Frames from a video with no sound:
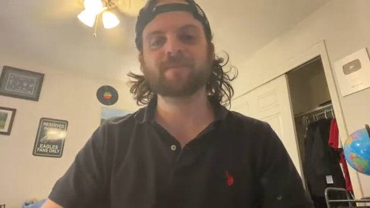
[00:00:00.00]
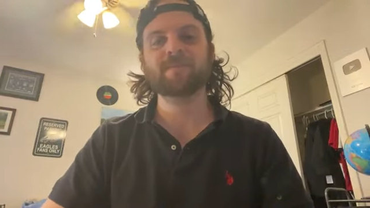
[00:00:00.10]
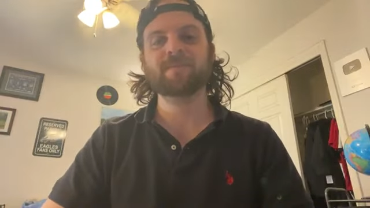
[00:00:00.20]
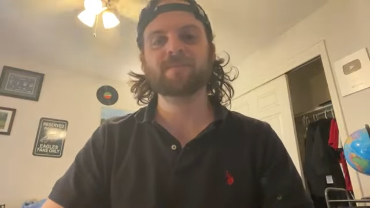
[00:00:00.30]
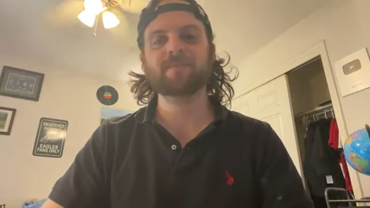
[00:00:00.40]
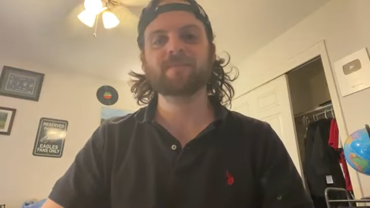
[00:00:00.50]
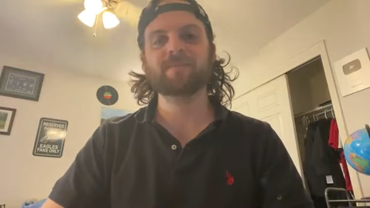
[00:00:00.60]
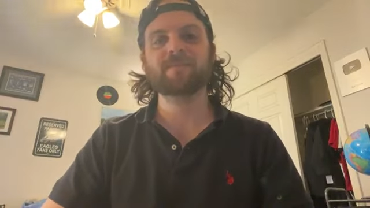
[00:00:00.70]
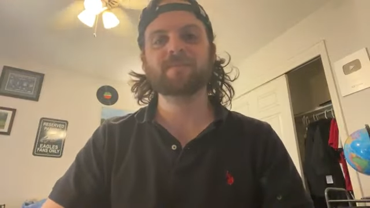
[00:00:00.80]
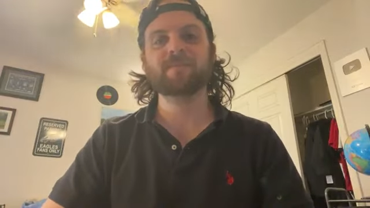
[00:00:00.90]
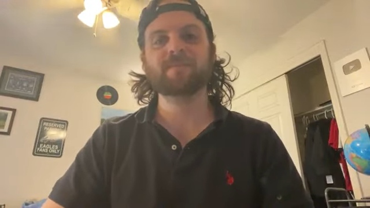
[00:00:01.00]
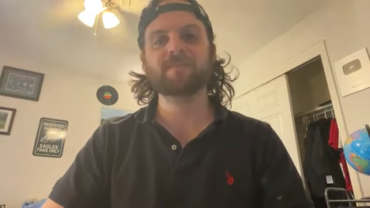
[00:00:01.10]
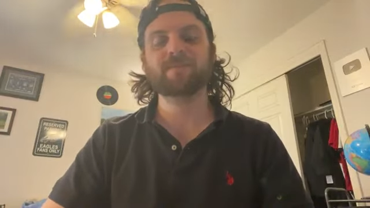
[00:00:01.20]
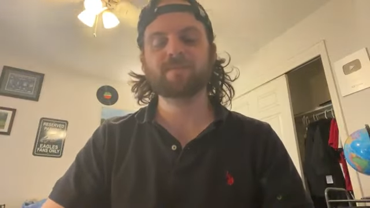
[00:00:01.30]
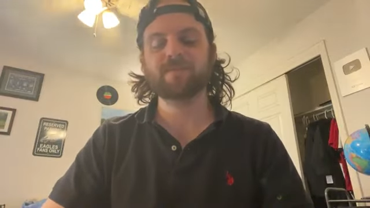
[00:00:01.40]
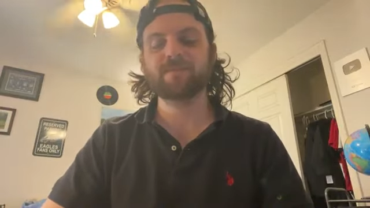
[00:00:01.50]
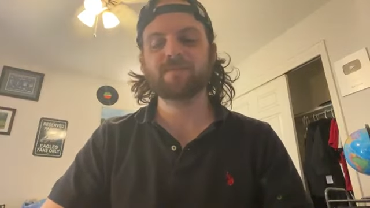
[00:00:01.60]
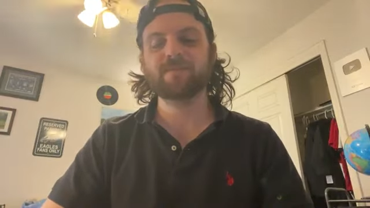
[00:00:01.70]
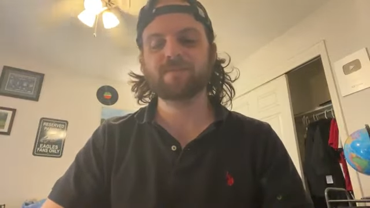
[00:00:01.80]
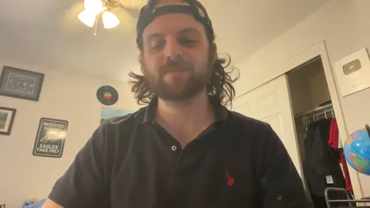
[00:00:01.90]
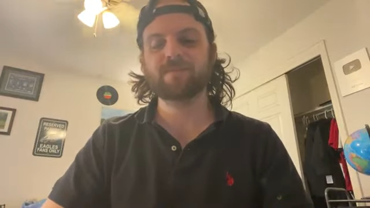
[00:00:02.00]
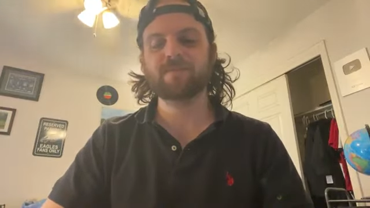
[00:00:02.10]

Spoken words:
Nothing is said.